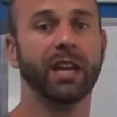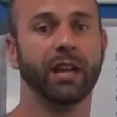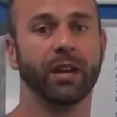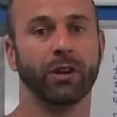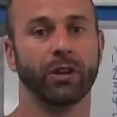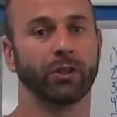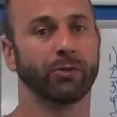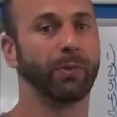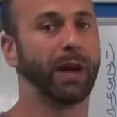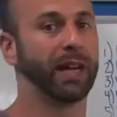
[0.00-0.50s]

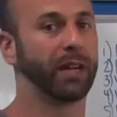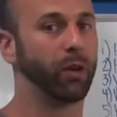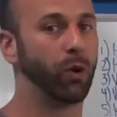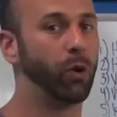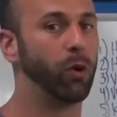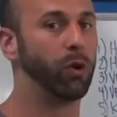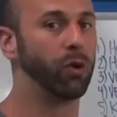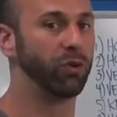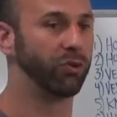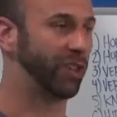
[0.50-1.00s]
here's my
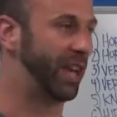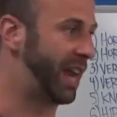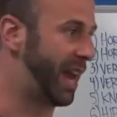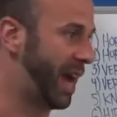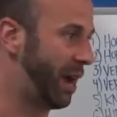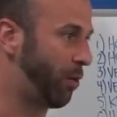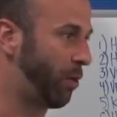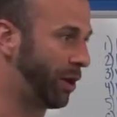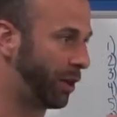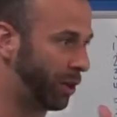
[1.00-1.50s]
goals, and
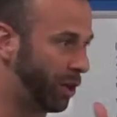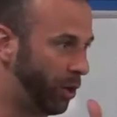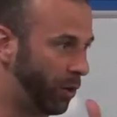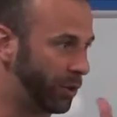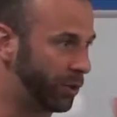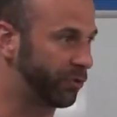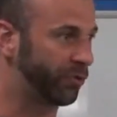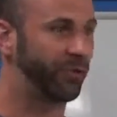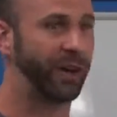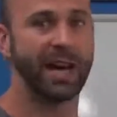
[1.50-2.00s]
I want to go
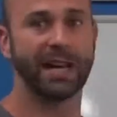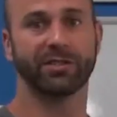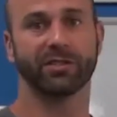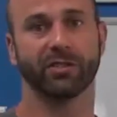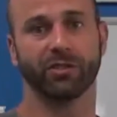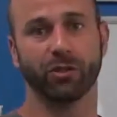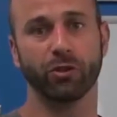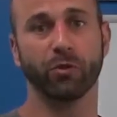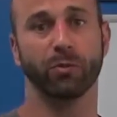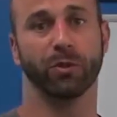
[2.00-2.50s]
as fast
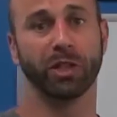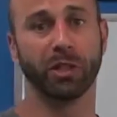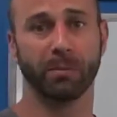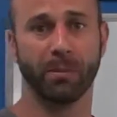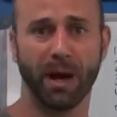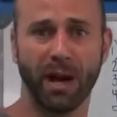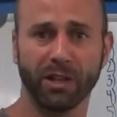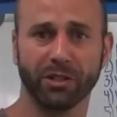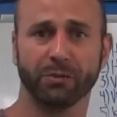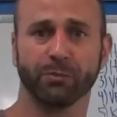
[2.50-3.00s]
as humanly
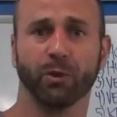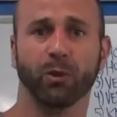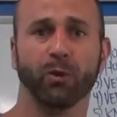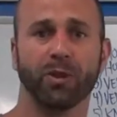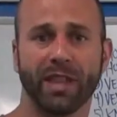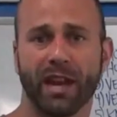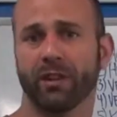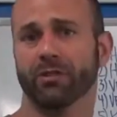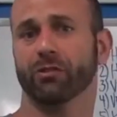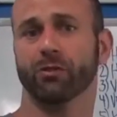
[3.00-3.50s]
possible
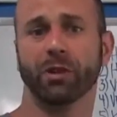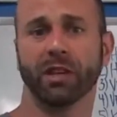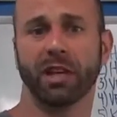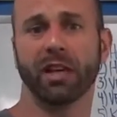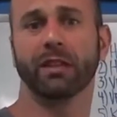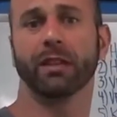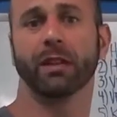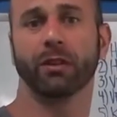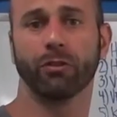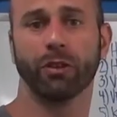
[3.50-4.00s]
without doing
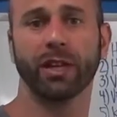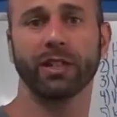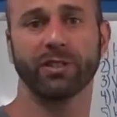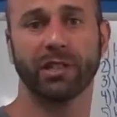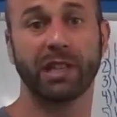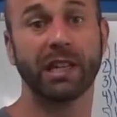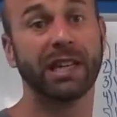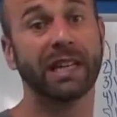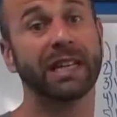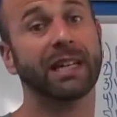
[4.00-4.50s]
anything
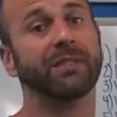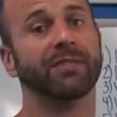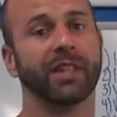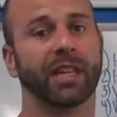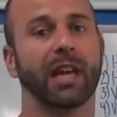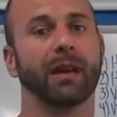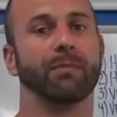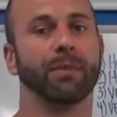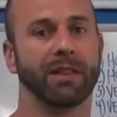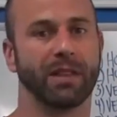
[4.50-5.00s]
crazy to
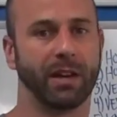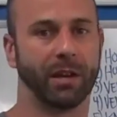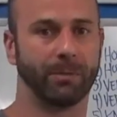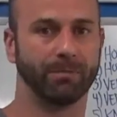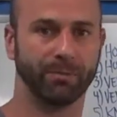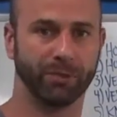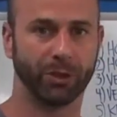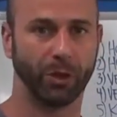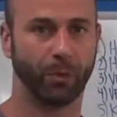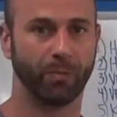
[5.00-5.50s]
get me there.
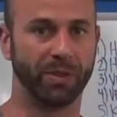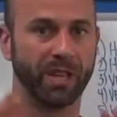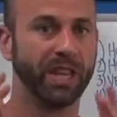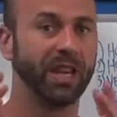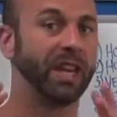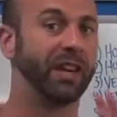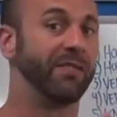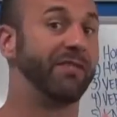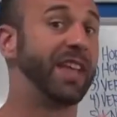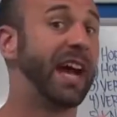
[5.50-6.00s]
So
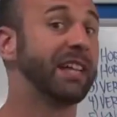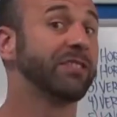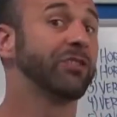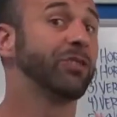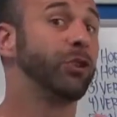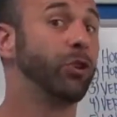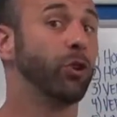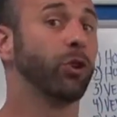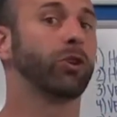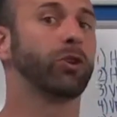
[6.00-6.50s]
if that's
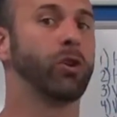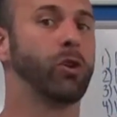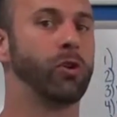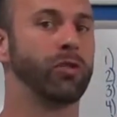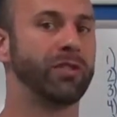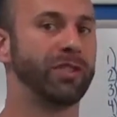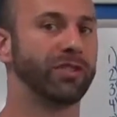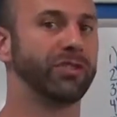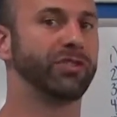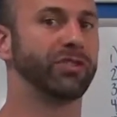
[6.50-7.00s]
your goal,
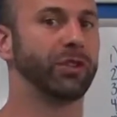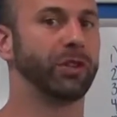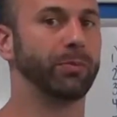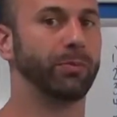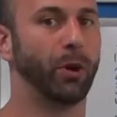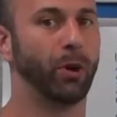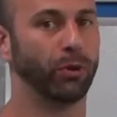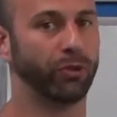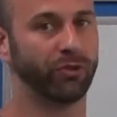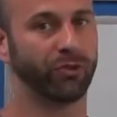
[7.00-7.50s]
then this is a good
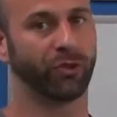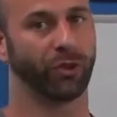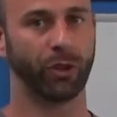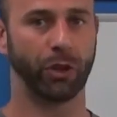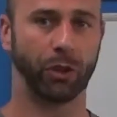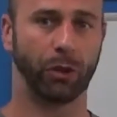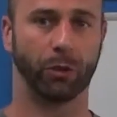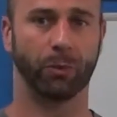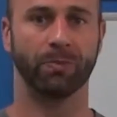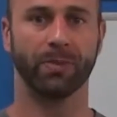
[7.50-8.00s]
post for
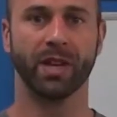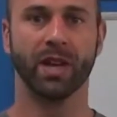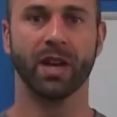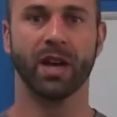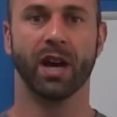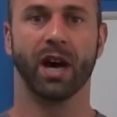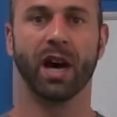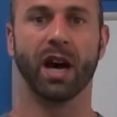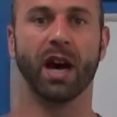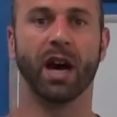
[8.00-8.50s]
you.
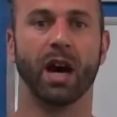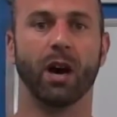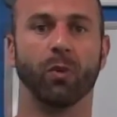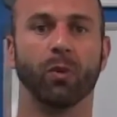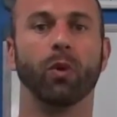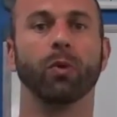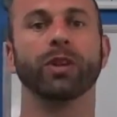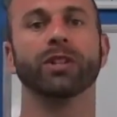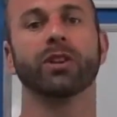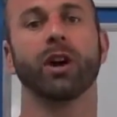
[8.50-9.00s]

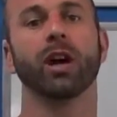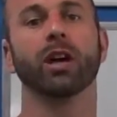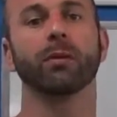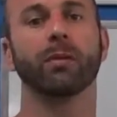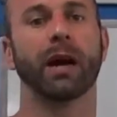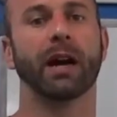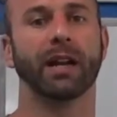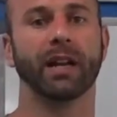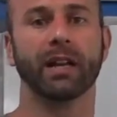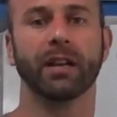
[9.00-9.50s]
What we talk
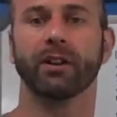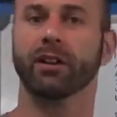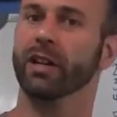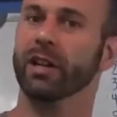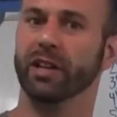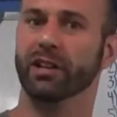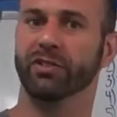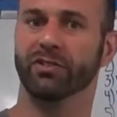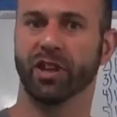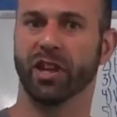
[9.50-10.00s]
about here
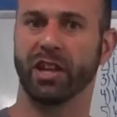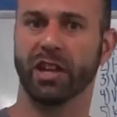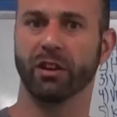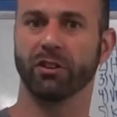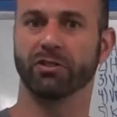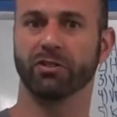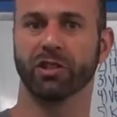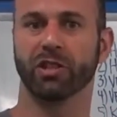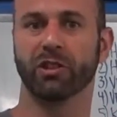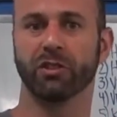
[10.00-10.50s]
is,
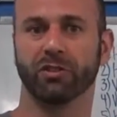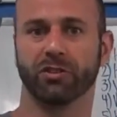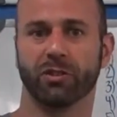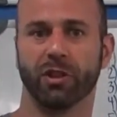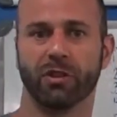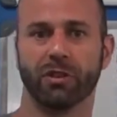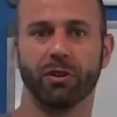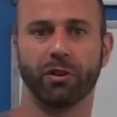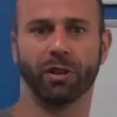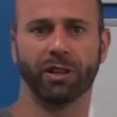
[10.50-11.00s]
here's
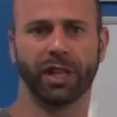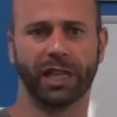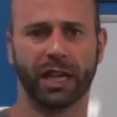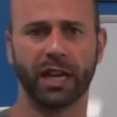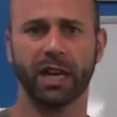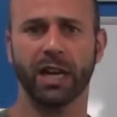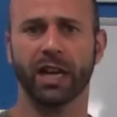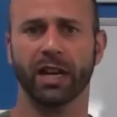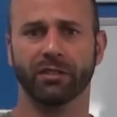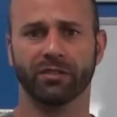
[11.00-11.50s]
the theory, like
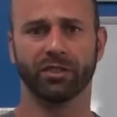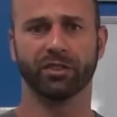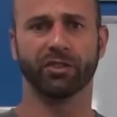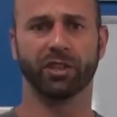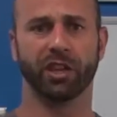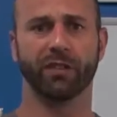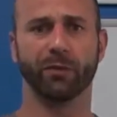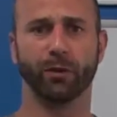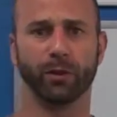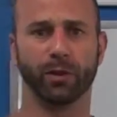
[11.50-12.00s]
just
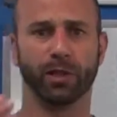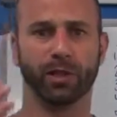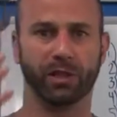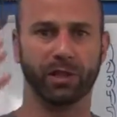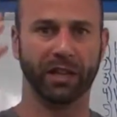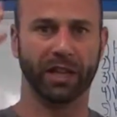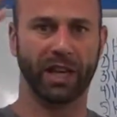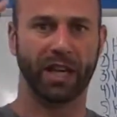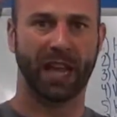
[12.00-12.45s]
to give you a little